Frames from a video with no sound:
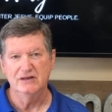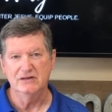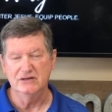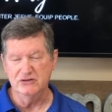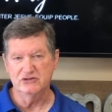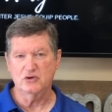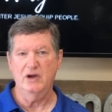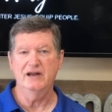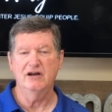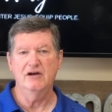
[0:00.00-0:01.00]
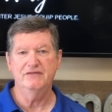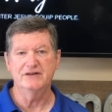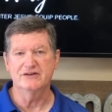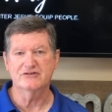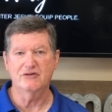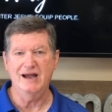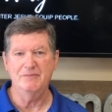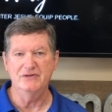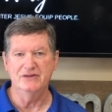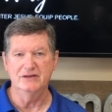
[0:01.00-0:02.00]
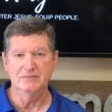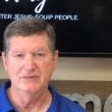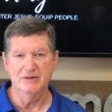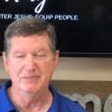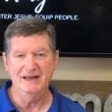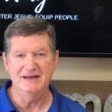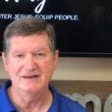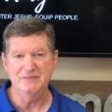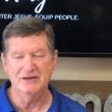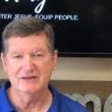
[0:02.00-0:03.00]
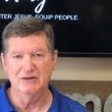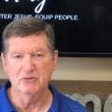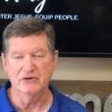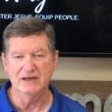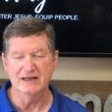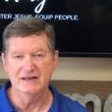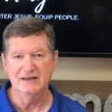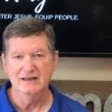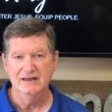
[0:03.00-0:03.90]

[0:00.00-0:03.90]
used quite often describing the, the pandemic that we're in.